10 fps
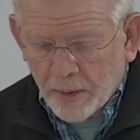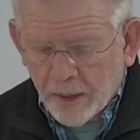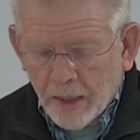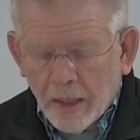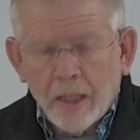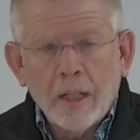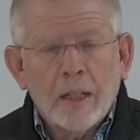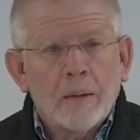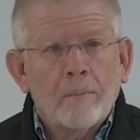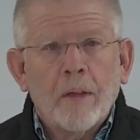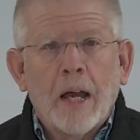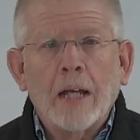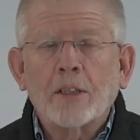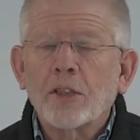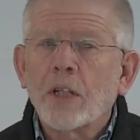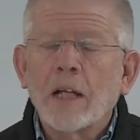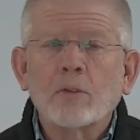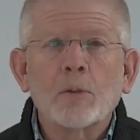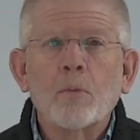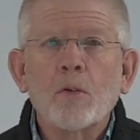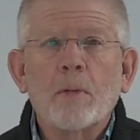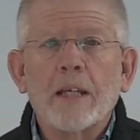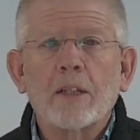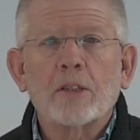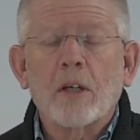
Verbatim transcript: but I just, I was moved by this.